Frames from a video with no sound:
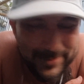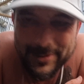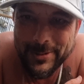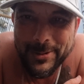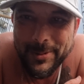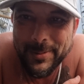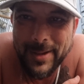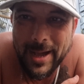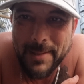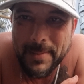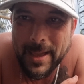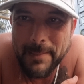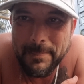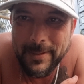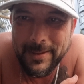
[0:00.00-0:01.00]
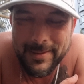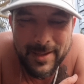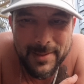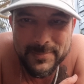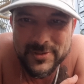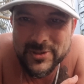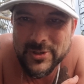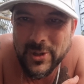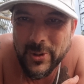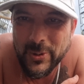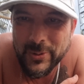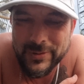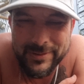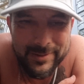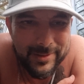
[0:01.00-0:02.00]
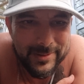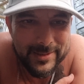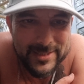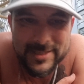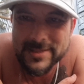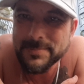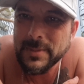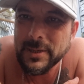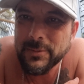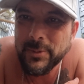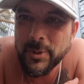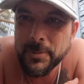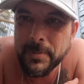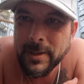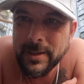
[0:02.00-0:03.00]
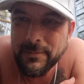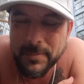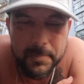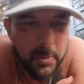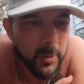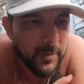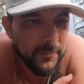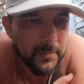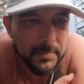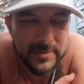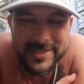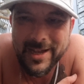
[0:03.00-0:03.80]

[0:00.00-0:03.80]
You know, I'm happy, I'm stoked. This is Mick Ruby reporting from